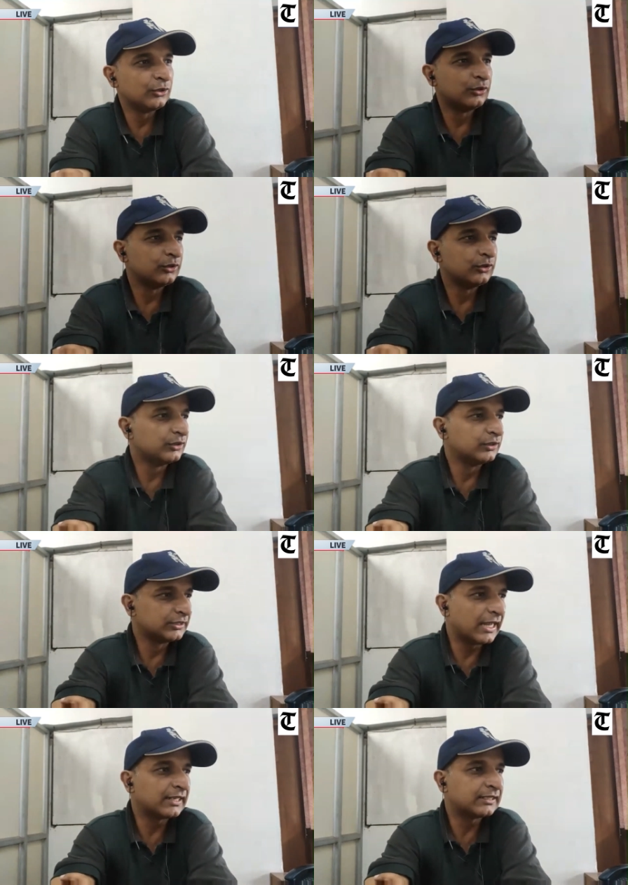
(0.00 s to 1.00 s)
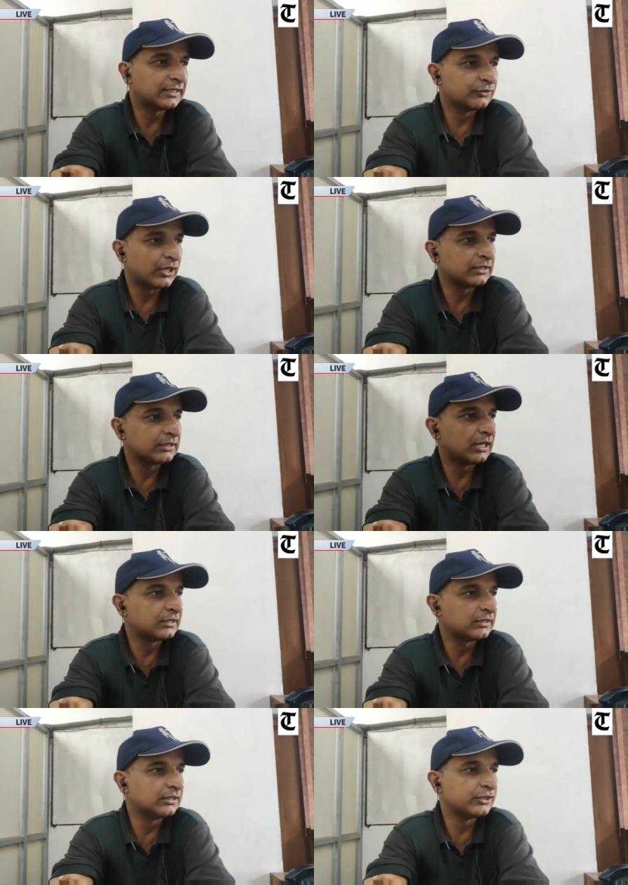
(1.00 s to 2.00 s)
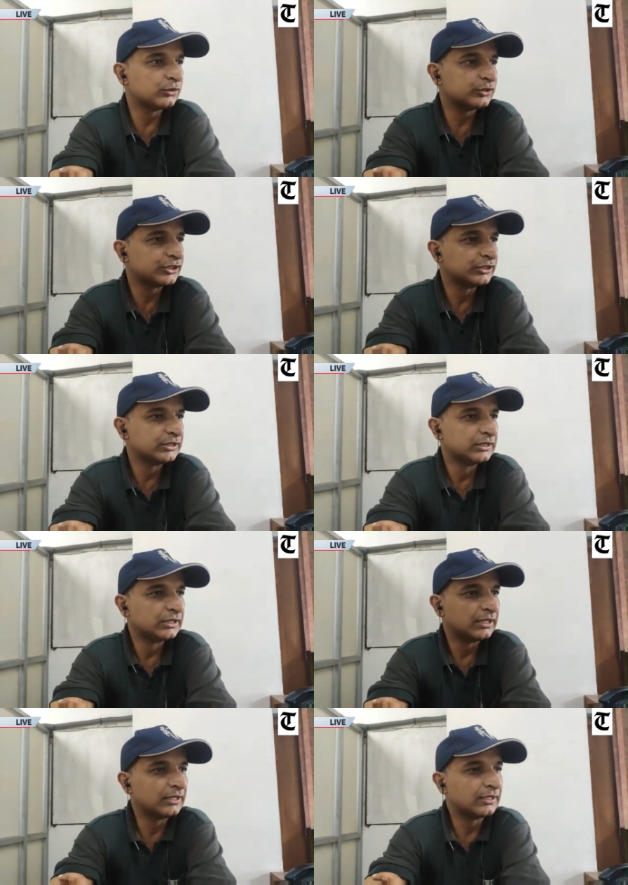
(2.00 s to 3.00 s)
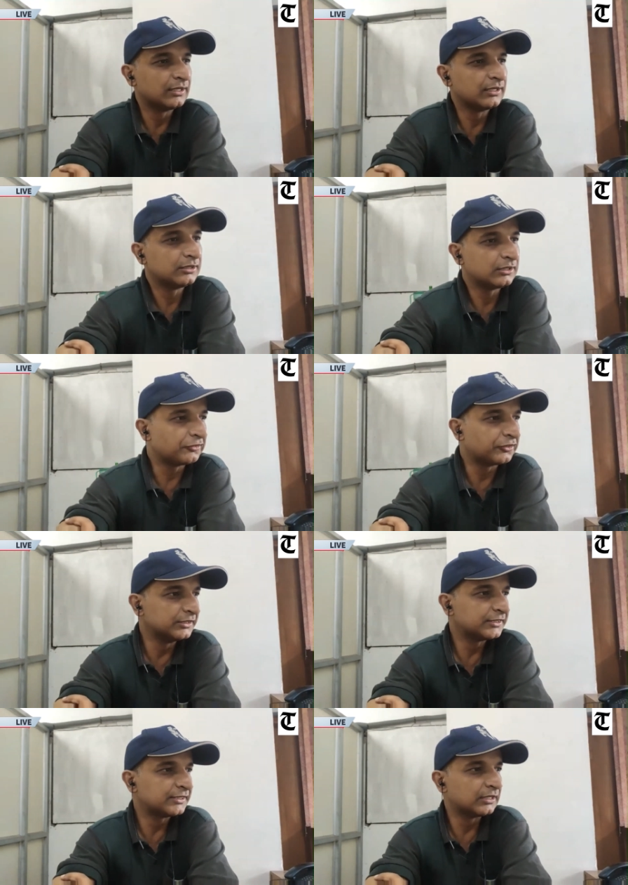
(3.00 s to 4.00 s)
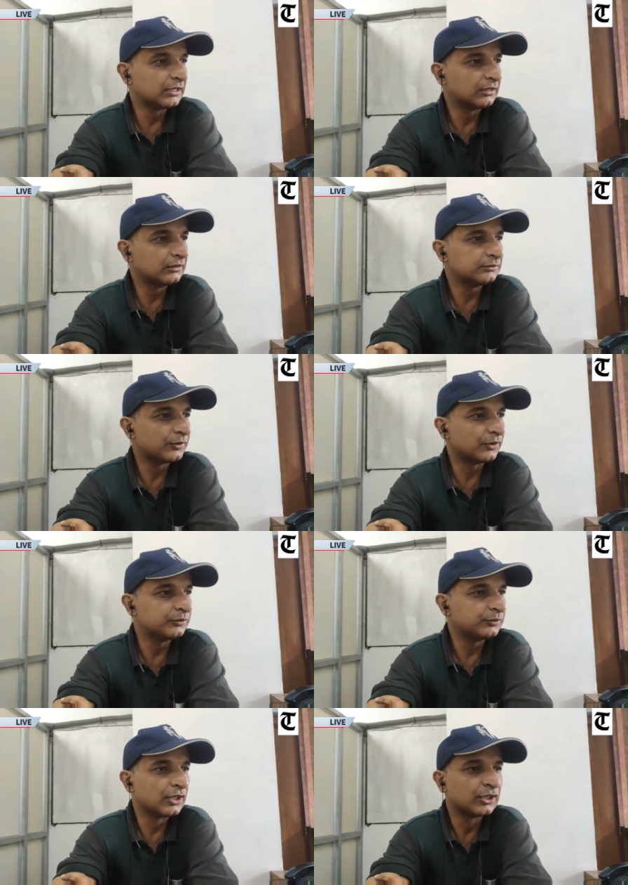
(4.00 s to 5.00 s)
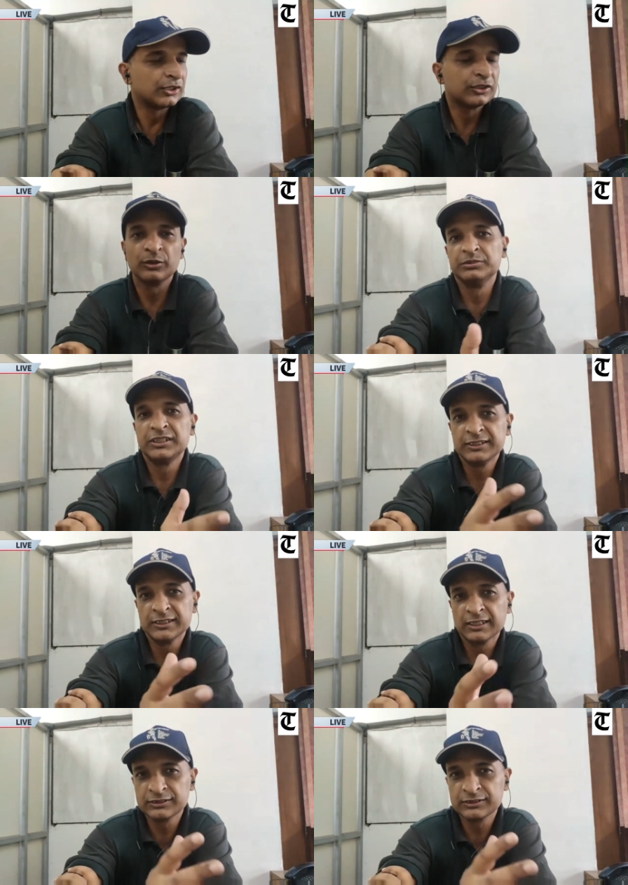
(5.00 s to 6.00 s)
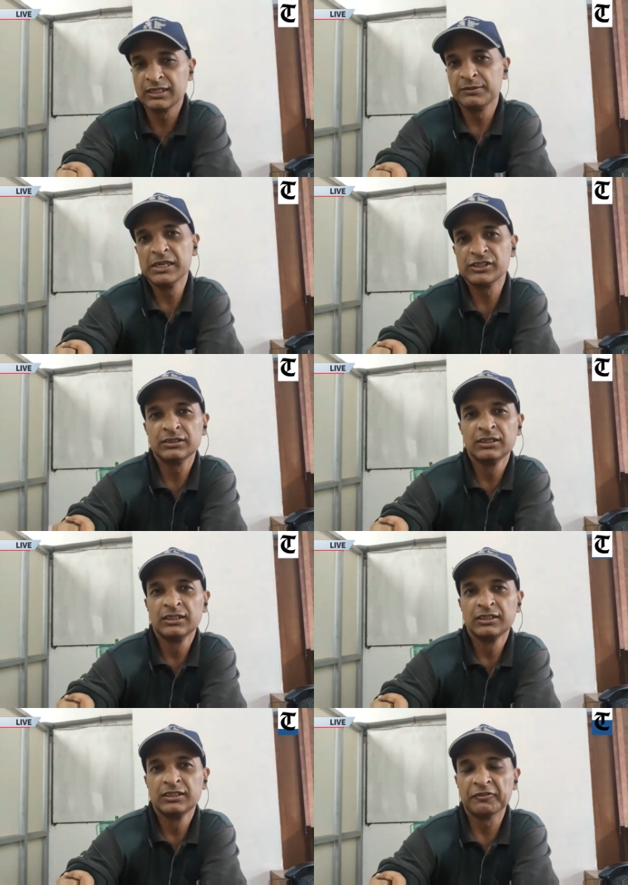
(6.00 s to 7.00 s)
So that is another huge difference. So these are the three major